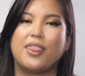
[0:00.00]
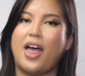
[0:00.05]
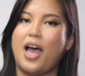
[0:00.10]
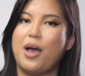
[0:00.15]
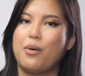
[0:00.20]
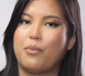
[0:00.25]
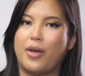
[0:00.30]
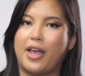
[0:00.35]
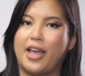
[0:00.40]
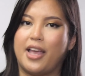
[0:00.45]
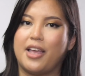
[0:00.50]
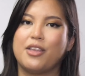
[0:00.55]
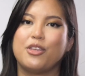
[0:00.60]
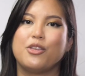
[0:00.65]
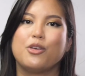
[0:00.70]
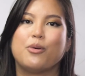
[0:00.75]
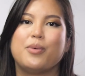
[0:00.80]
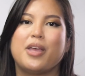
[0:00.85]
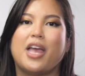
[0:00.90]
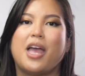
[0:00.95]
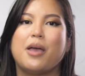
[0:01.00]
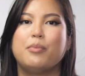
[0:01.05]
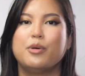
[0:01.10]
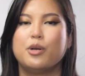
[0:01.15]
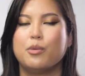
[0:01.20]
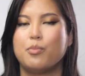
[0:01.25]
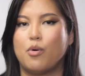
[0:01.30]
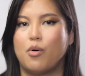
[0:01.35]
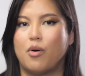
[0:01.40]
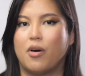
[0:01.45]
That way, you'll be
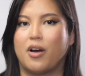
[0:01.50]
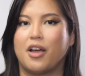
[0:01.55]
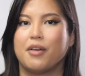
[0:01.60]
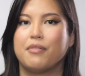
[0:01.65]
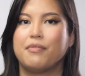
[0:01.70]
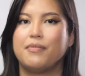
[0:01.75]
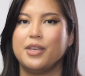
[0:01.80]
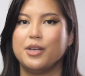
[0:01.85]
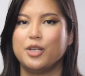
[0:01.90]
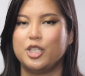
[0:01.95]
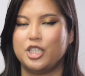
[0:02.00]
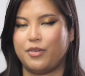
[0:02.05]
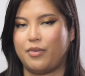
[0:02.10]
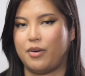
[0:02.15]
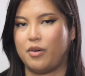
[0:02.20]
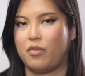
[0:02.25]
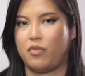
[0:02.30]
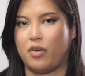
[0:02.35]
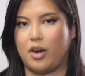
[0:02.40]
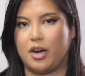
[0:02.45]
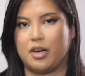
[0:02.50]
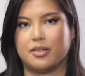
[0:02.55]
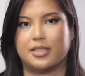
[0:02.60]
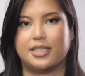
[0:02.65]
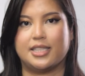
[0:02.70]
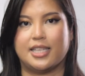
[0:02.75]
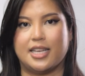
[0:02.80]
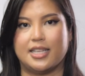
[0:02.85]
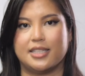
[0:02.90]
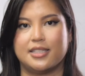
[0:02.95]
able to pour a few different
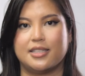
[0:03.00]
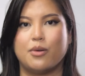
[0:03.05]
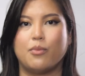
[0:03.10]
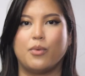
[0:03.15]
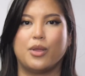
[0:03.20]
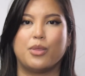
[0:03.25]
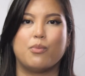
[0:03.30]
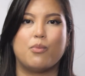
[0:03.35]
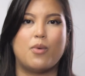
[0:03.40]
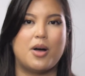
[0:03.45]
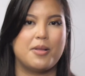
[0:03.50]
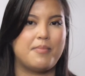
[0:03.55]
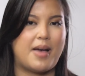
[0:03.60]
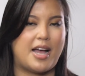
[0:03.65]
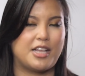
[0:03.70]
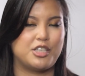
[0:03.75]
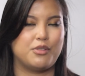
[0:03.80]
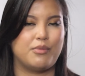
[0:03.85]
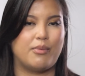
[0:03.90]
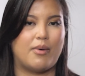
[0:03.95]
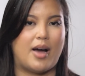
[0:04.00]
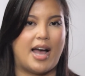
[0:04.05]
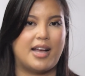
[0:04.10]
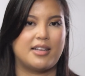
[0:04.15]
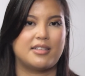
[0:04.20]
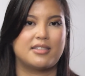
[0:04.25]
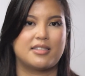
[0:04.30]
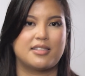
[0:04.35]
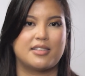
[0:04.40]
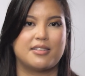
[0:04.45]
fragrances with one batch of
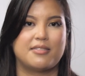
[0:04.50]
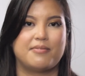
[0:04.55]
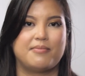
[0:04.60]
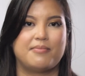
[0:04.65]
wax.